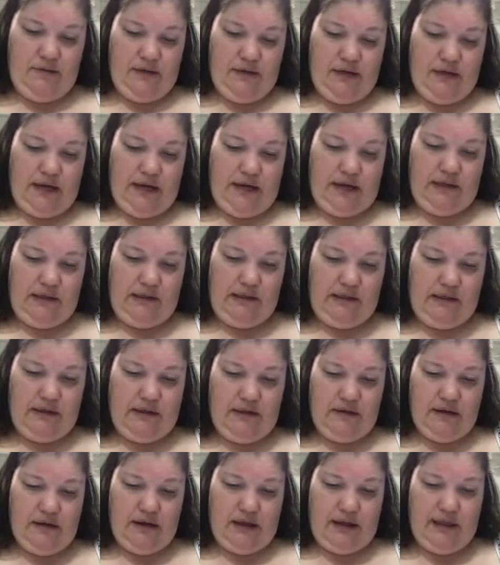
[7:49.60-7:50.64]

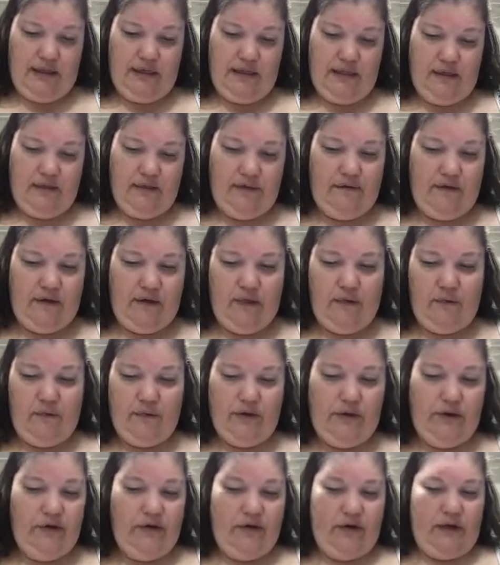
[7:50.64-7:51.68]
catalog. I love all the
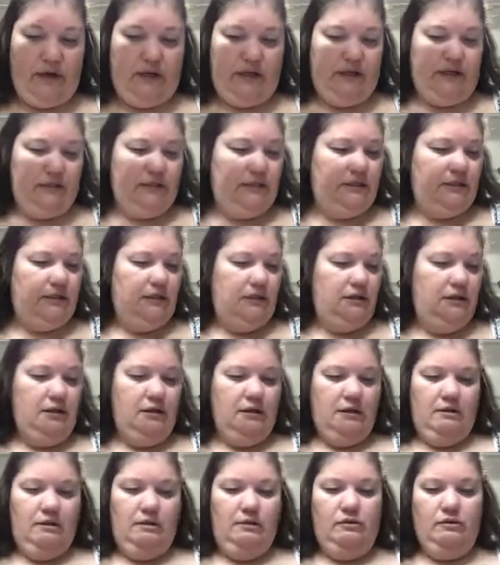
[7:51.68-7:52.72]
wood grains.
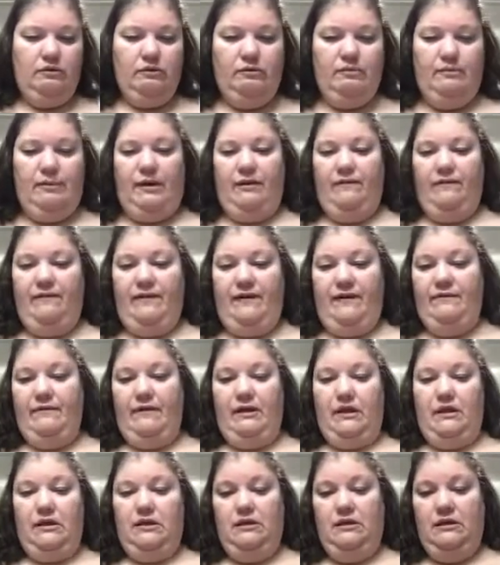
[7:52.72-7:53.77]
Those are my
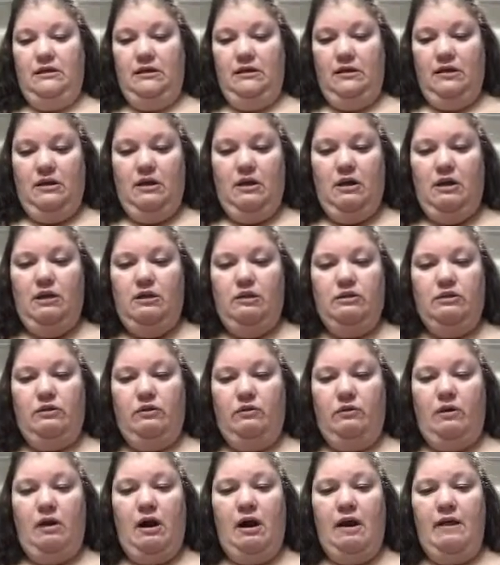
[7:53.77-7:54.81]
favorite.
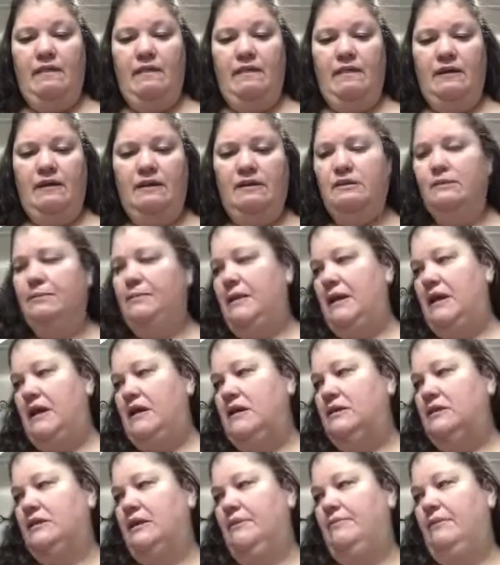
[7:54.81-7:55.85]
So on this
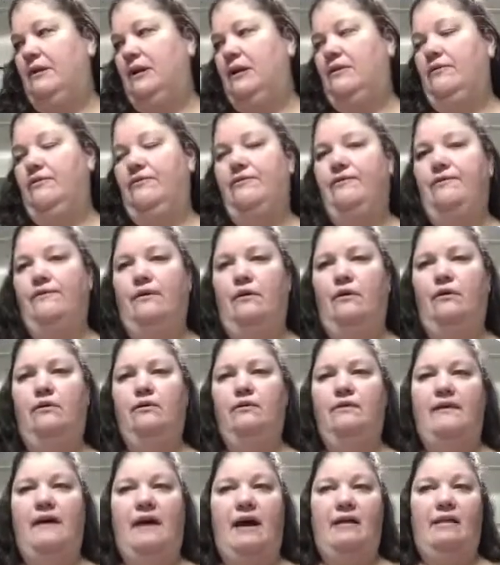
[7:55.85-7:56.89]
piece, I'm going to
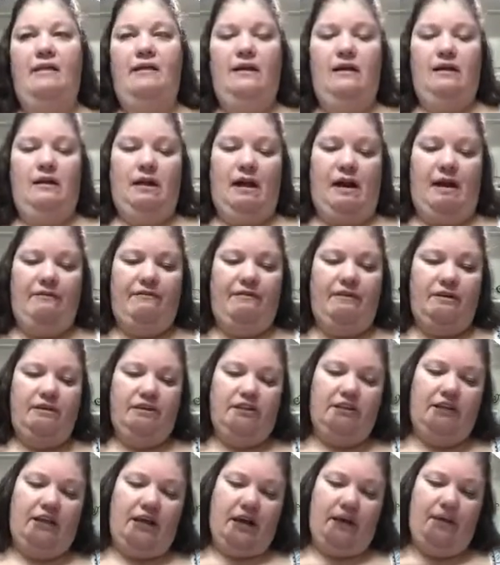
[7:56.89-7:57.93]
fold that little 1/2
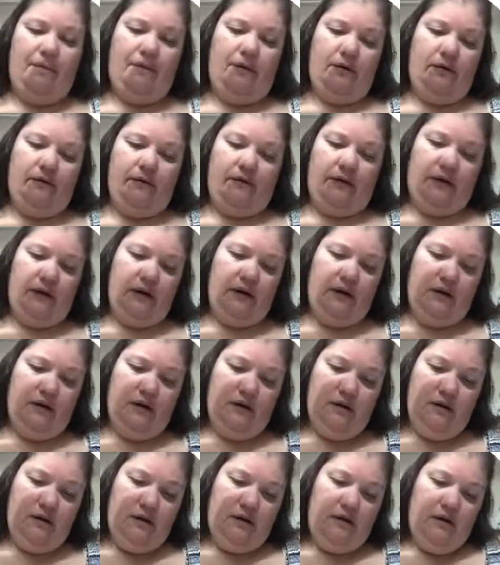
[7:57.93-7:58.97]
inch tab over,
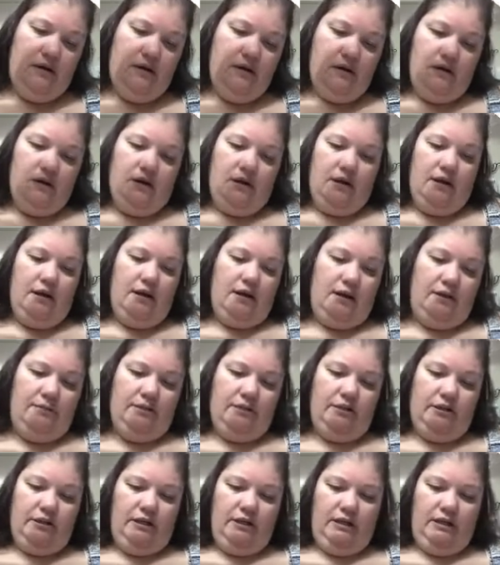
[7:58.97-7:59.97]
and I'm just